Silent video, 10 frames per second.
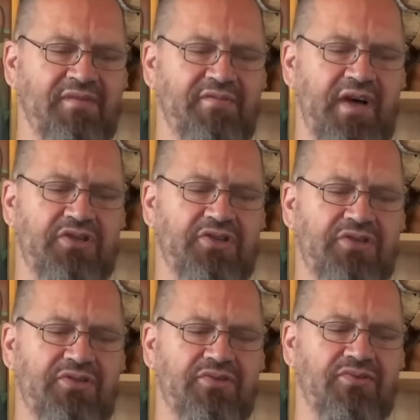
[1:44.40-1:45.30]

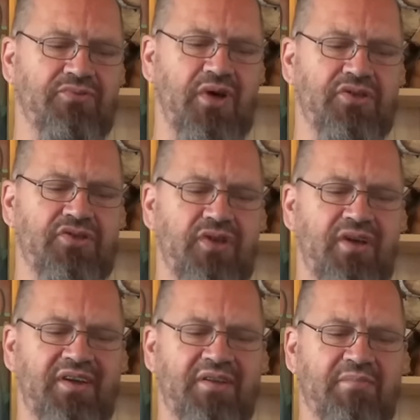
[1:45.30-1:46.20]
Fascist
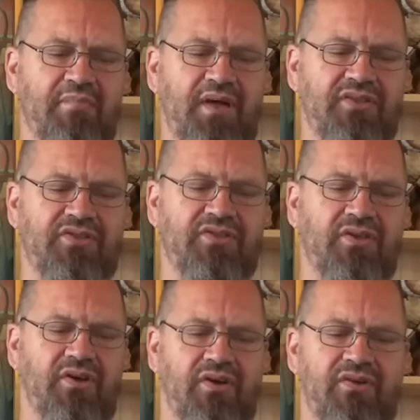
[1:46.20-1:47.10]
Russia and
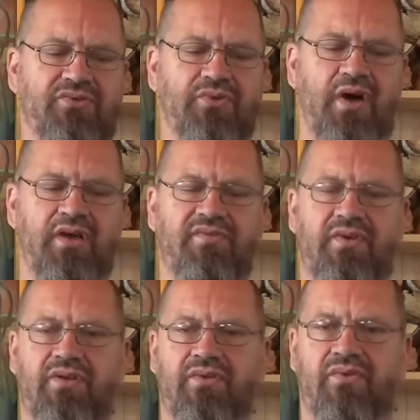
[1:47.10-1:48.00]
Musk are
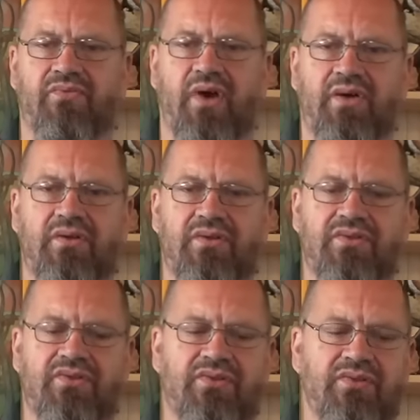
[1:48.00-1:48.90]
driving the
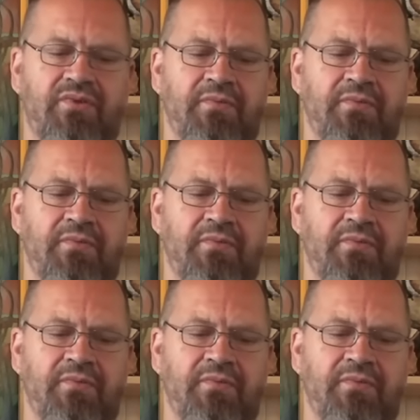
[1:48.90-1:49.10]
riots.